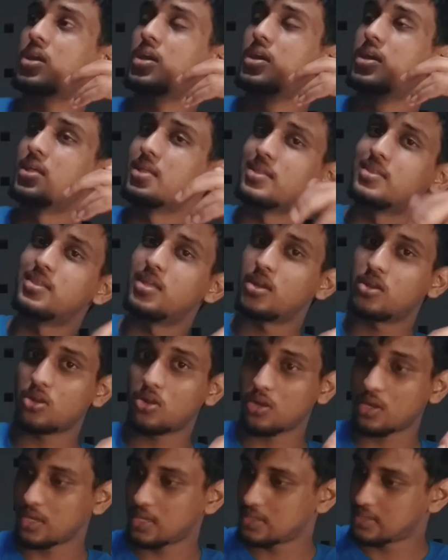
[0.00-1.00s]
They're not
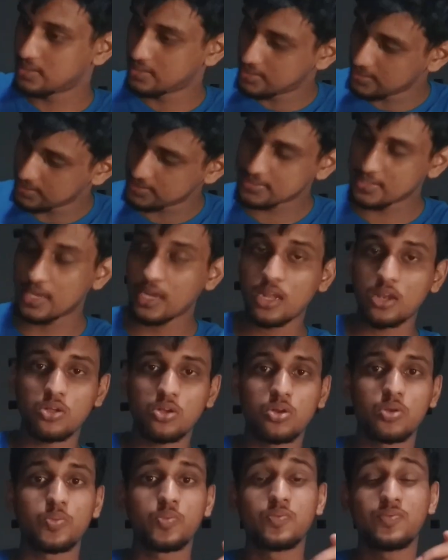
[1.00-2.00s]
in this category
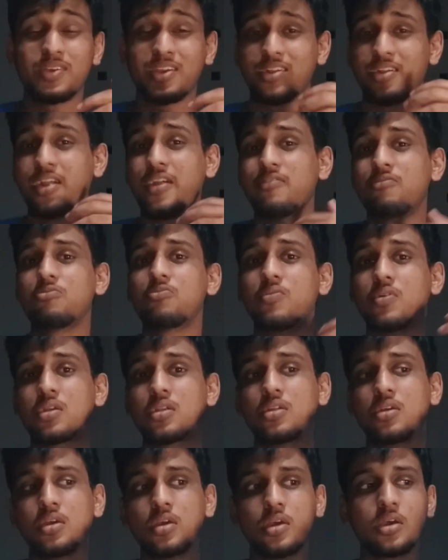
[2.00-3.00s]
where
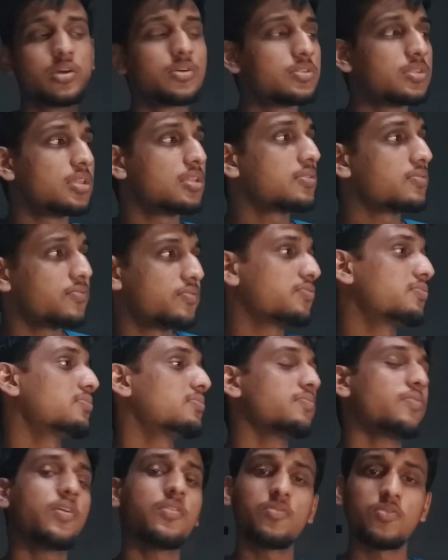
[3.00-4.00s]
that
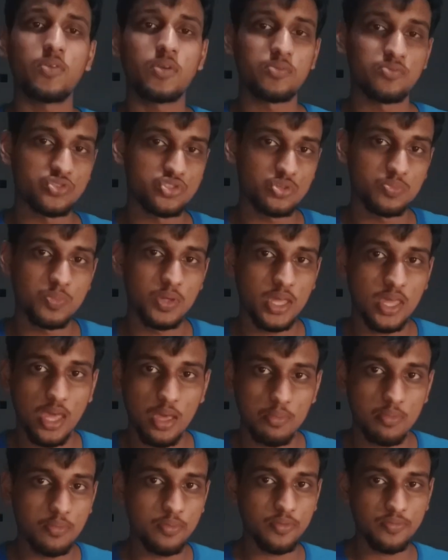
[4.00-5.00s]
everyone should be capable of
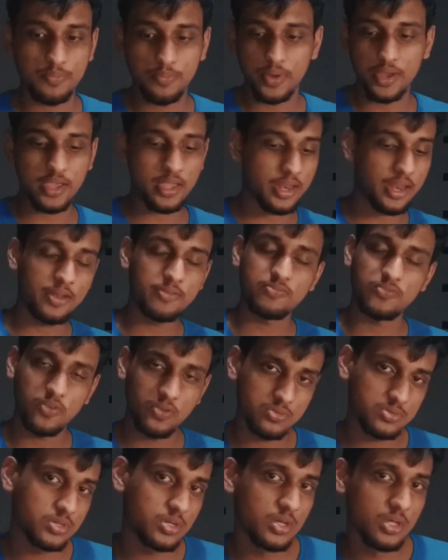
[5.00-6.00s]
buying a headphone.
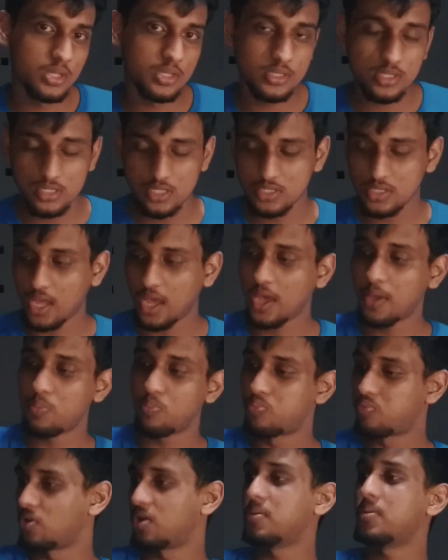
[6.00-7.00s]
This is a
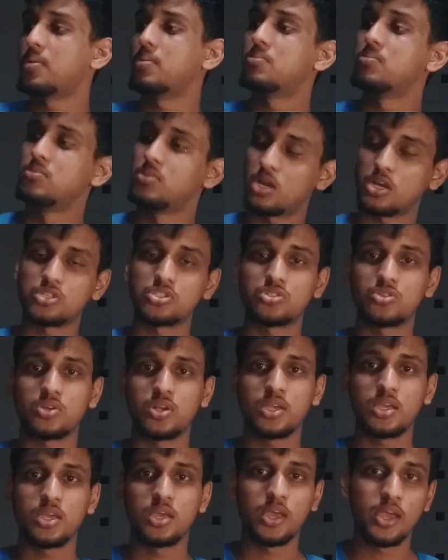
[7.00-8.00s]
premium luxury
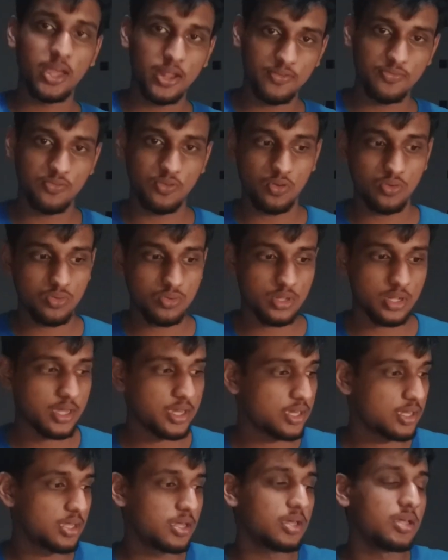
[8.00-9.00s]
headphone. Like
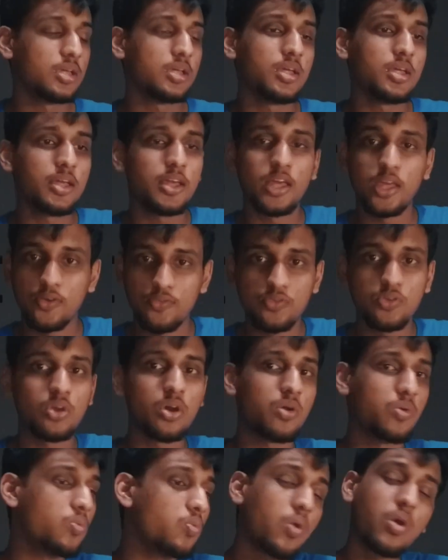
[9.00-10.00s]
if you are
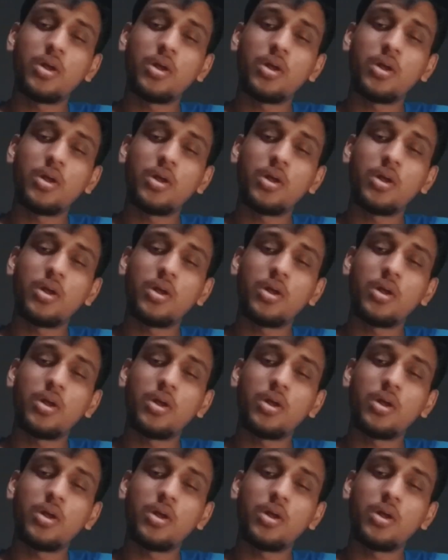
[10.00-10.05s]
wanting,